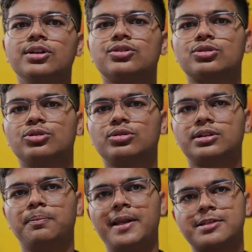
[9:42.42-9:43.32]
So
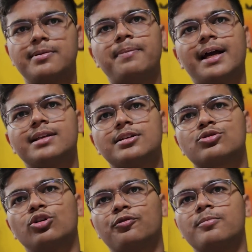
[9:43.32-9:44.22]
the placement packages
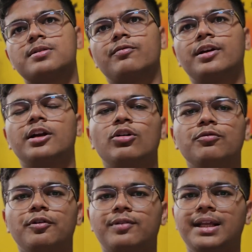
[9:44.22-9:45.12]
go from somewhere
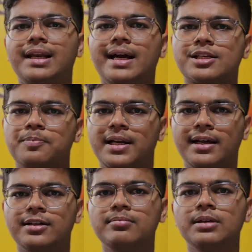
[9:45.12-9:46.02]
around 15 lakhs per
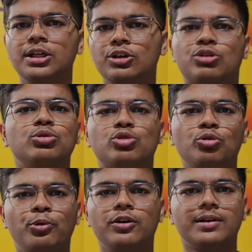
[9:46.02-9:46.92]
annum to
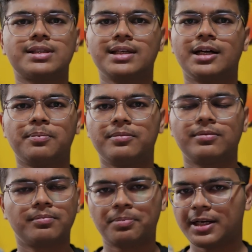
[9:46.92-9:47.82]
2.1 CR
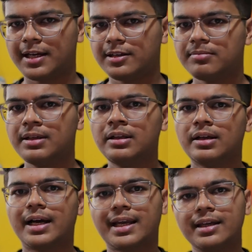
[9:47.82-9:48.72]
per annum.
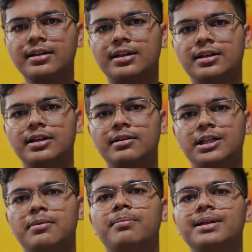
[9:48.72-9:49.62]
Again,
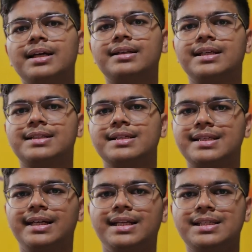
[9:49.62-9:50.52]
remember that these are
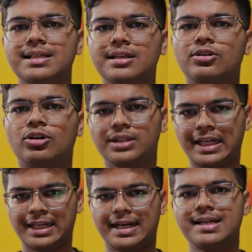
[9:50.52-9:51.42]
CTCs and not the
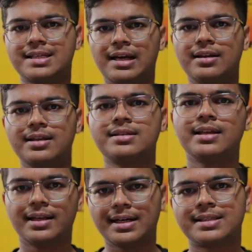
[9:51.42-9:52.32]
in-hand salaries. The
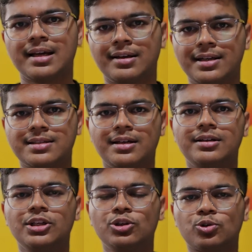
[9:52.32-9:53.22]
in-hand salaries are
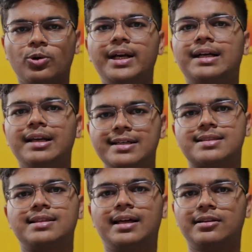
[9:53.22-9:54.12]
quite
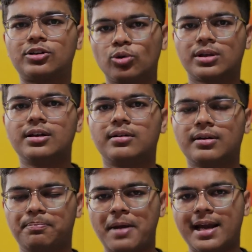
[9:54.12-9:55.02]
less than the total
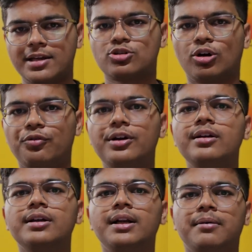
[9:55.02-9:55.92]
package
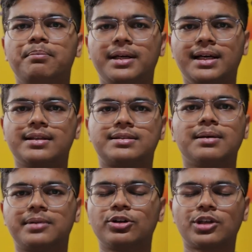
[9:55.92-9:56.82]
offered. But yeah,
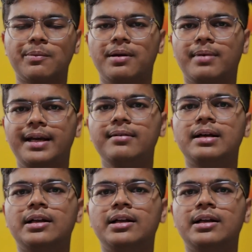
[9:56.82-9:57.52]
something to keep in mind.